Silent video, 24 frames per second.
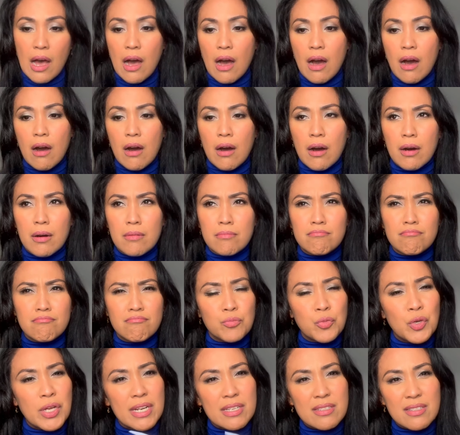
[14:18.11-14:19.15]
um,
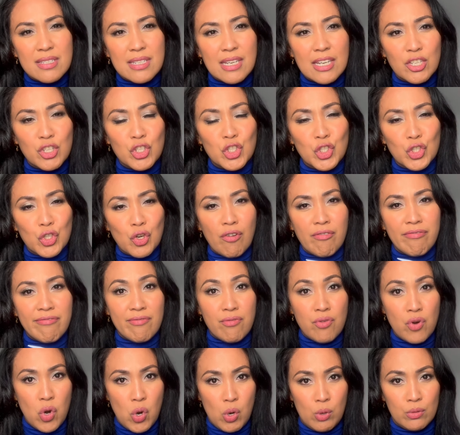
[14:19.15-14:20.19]
with a touch
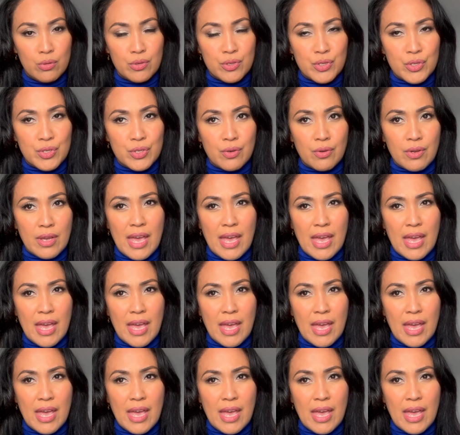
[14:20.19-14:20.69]
of rose.